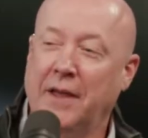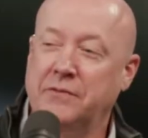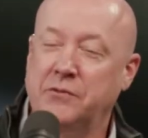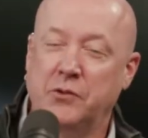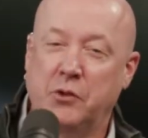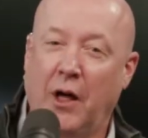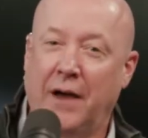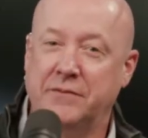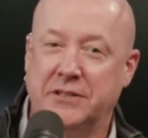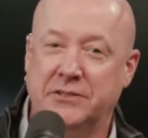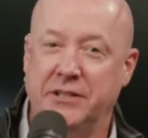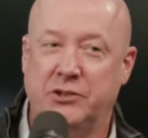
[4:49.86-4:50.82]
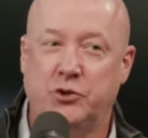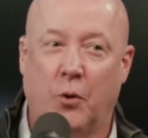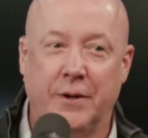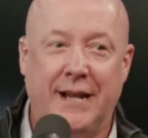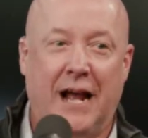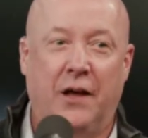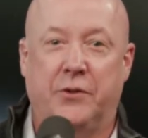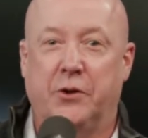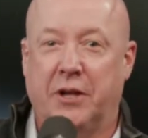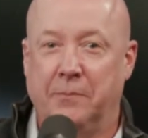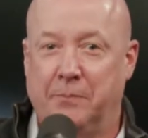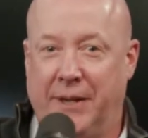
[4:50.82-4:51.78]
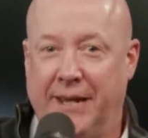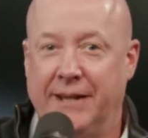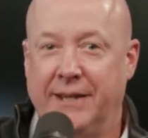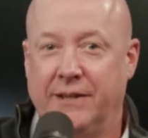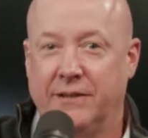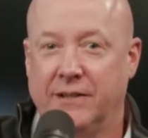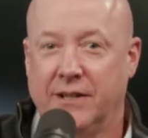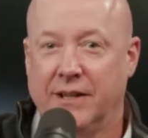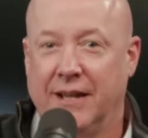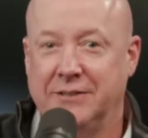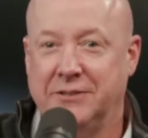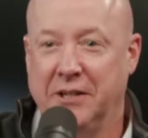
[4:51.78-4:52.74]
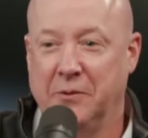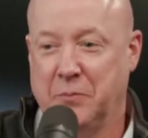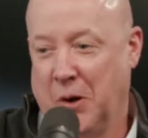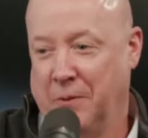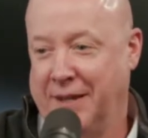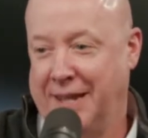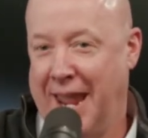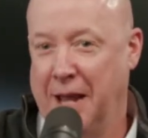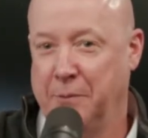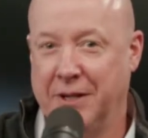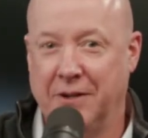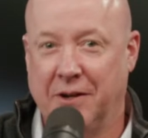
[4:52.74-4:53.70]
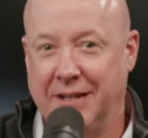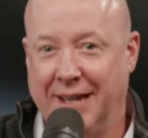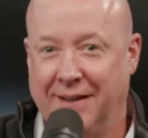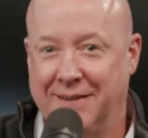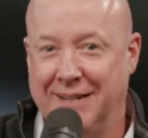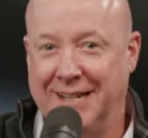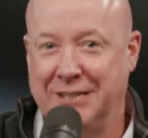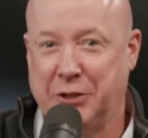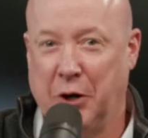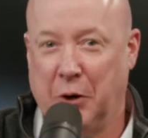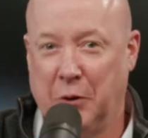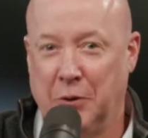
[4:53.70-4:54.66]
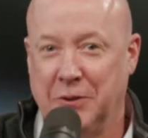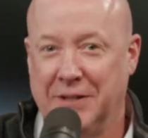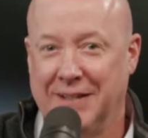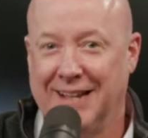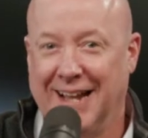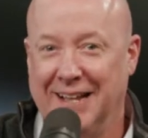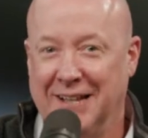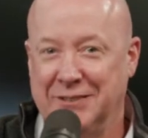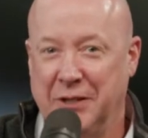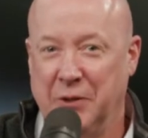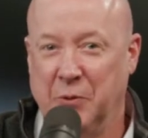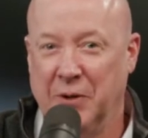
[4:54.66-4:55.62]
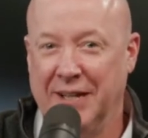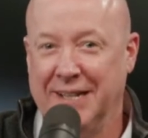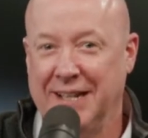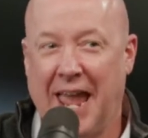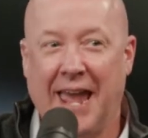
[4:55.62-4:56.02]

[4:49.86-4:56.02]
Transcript: like love to see Jordan out there competing and see him probably gambling on, on each hole as he went.